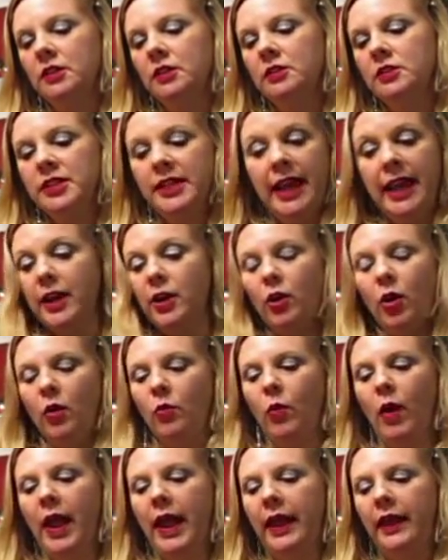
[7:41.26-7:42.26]
get your own
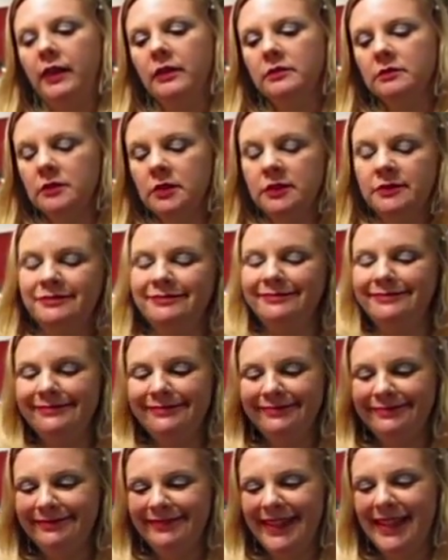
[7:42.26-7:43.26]
way
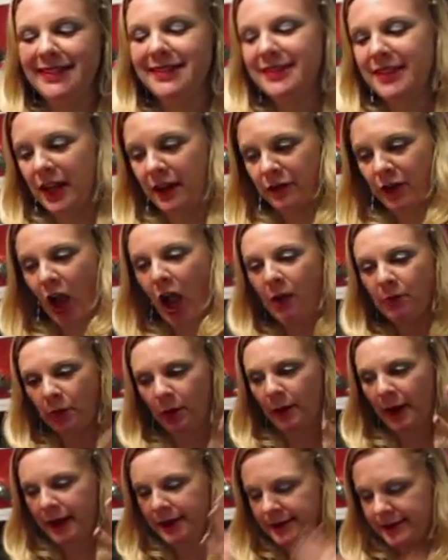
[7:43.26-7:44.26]
instead of
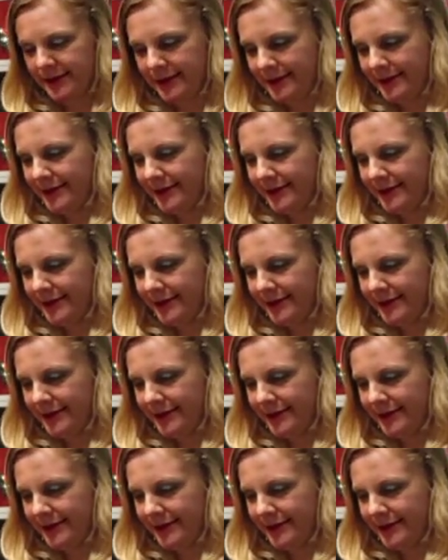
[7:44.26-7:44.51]
compromise,